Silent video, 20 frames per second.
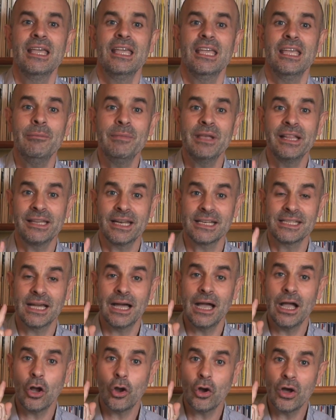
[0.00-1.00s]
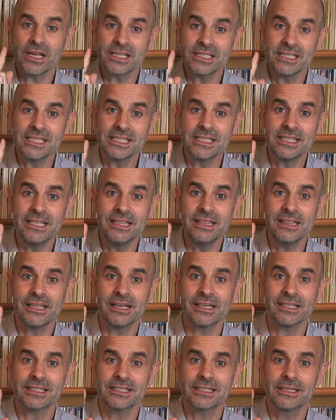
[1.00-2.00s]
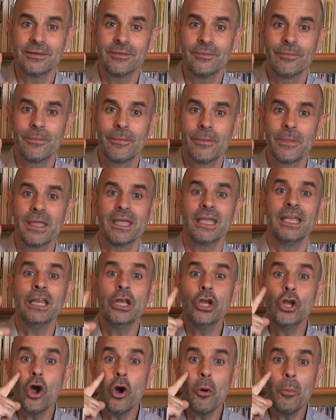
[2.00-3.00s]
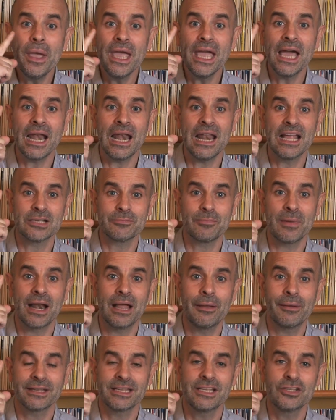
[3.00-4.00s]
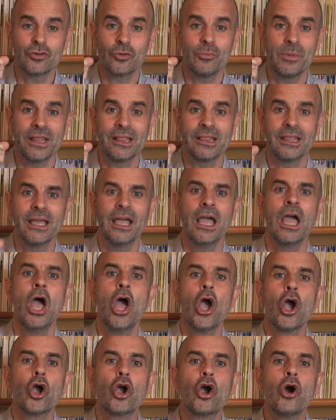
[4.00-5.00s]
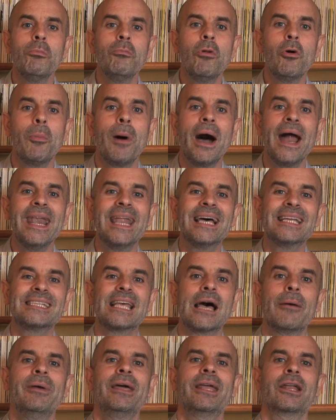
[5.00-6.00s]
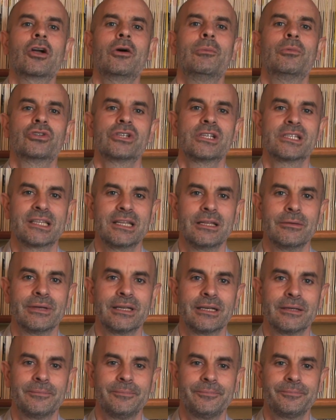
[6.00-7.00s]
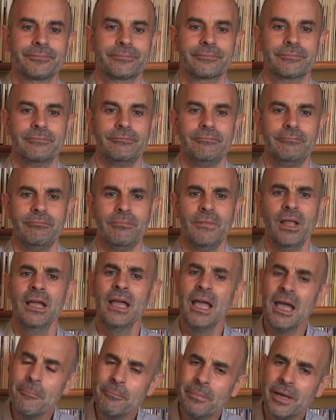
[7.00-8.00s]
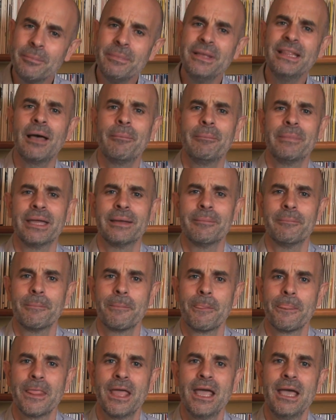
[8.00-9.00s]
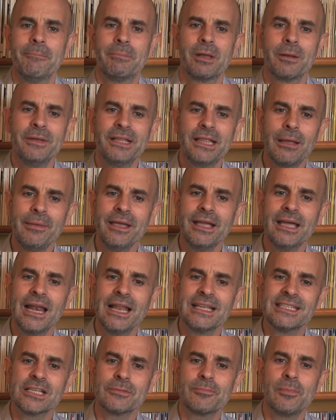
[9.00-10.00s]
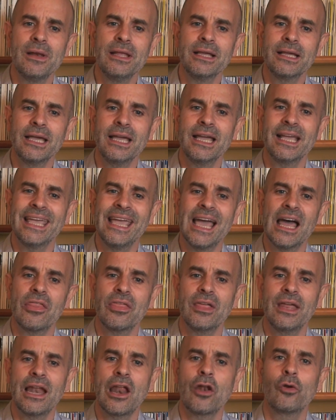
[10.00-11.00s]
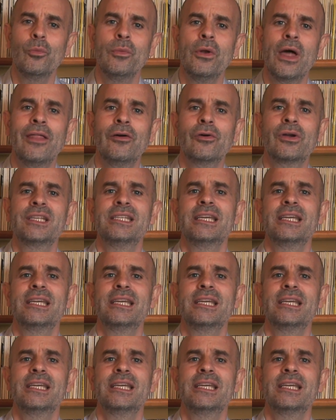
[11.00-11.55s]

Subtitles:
Until they learn to visualize words in their mind, until they learn this secret, many students will use ineffective techniques. Let me explain why some of your students have so much trouble spelling.